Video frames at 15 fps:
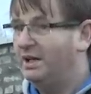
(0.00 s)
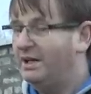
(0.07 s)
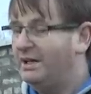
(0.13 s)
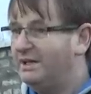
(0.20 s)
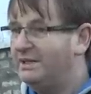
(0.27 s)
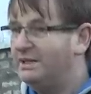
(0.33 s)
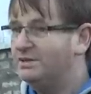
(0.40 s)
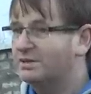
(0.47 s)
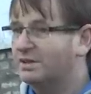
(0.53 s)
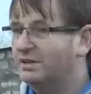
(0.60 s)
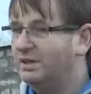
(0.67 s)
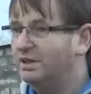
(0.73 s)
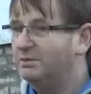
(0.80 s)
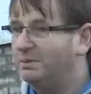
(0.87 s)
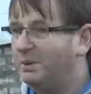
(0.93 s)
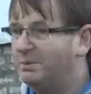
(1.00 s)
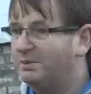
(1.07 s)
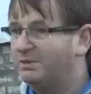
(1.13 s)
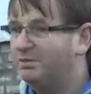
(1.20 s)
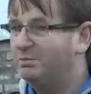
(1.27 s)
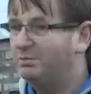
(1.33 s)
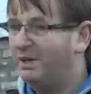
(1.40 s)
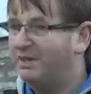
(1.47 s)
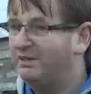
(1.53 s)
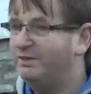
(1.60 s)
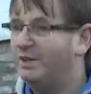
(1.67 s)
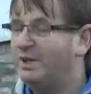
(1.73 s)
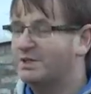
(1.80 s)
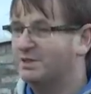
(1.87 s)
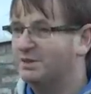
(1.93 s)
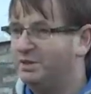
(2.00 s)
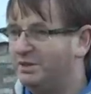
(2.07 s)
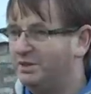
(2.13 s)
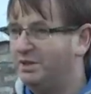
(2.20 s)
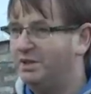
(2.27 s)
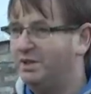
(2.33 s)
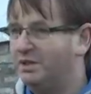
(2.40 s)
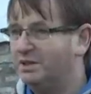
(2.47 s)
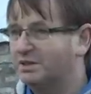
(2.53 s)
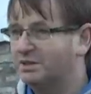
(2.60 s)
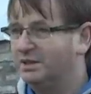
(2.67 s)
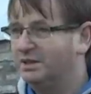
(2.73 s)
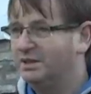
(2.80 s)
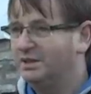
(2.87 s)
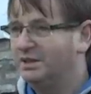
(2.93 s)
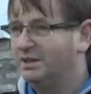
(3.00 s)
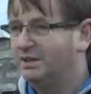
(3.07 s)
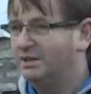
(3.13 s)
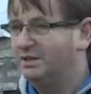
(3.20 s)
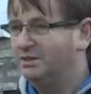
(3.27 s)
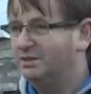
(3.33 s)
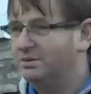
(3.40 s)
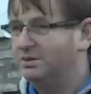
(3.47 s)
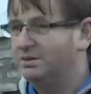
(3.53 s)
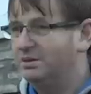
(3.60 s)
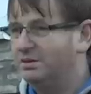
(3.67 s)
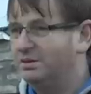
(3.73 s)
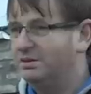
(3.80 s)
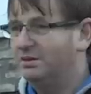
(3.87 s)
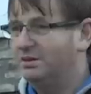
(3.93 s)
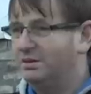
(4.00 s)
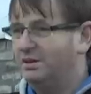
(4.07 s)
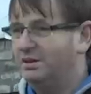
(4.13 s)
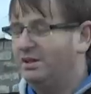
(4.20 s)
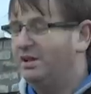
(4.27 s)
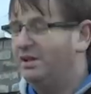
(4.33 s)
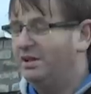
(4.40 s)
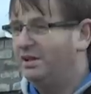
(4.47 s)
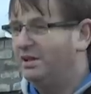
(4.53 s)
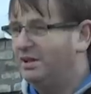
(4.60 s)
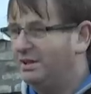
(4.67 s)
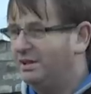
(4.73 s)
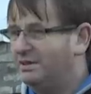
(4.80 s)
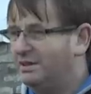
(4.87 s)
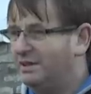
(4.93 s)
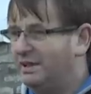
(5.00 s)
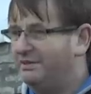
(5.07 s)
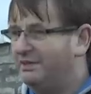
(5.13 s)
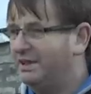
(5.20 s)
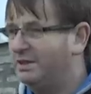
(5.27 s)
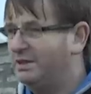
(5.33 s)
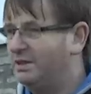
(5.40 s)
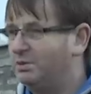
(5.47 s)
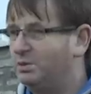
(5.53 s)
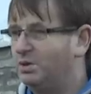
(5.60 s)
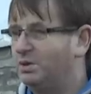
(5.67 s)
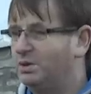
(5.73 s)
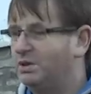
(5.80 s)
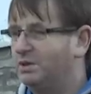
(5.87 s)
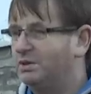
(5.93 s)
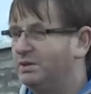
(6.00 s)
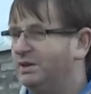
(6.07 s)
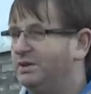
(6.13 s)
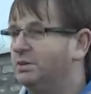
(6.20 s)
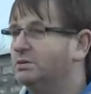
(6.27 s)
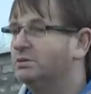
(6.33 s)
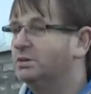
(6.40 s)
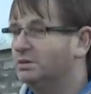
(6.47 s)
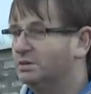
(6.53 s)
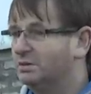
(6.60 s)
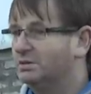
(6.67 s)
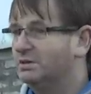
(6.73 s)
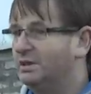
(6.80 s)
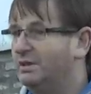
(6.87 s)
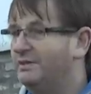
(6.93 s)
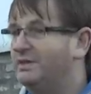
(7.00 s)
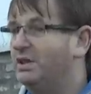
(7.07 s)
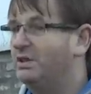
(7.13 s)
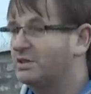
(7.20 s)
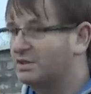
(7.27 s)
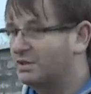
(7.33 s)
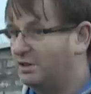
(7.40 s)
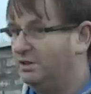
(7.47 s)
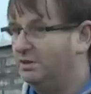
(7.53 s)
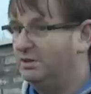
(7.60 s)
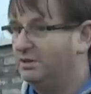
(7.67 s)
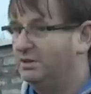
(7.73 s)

And I used to think people from Belfast and other areas, you know, they live in another world. They don't. They live in Ulster.